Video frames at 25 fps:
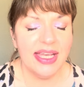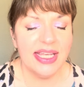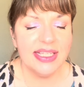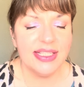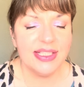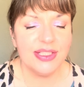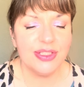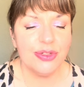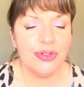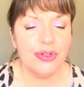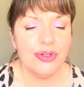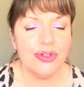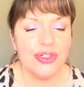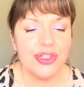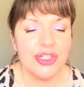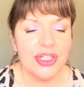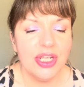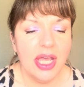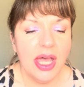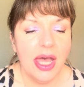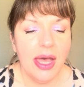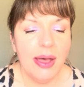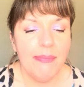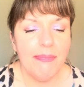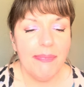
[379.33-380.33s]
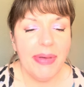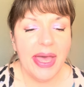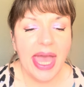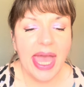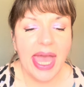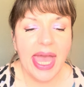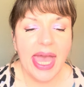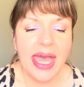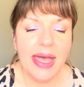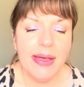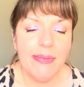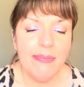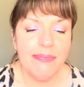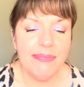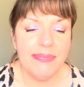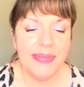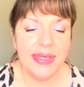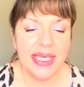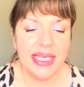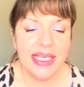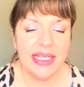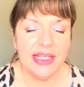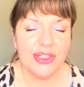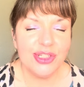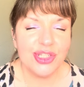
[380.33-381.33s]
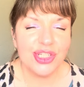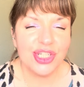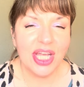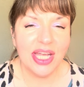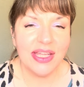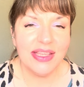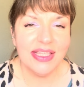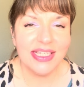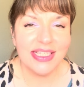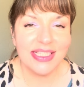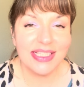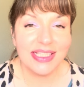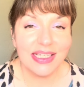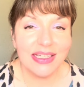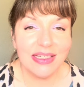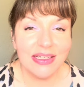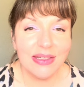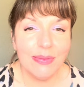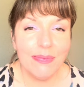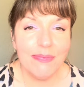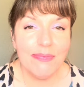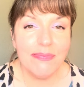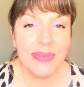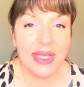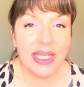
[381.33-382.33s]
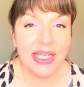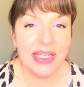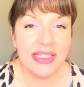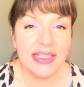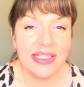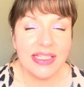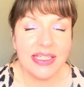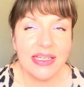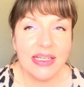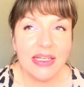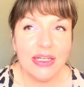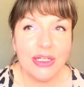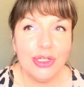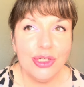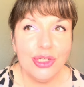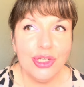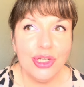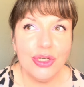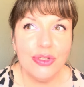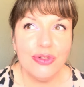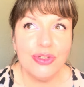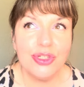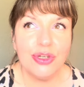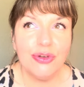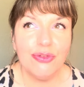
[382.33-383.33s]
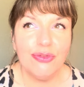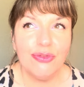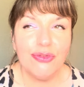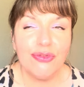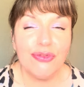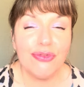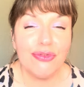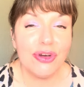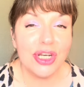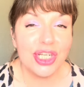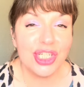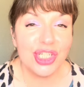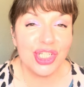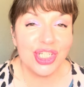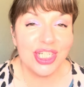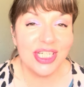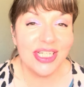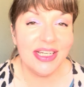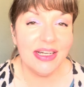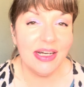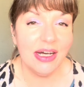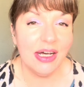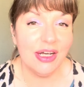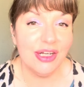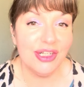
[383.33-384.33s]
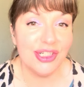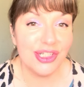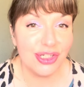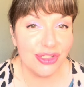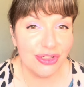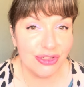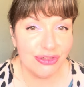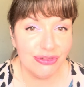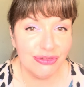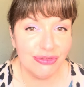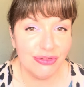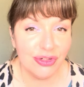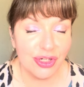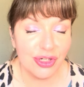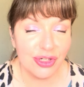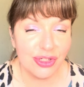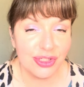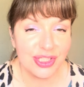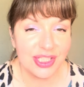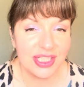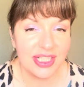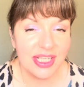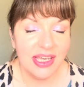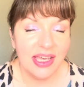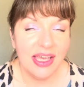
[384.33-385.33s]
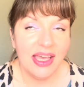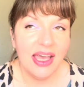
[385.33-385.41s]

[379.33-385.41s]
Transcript: It's got pear and peach and this amazing note of freshly cut grass.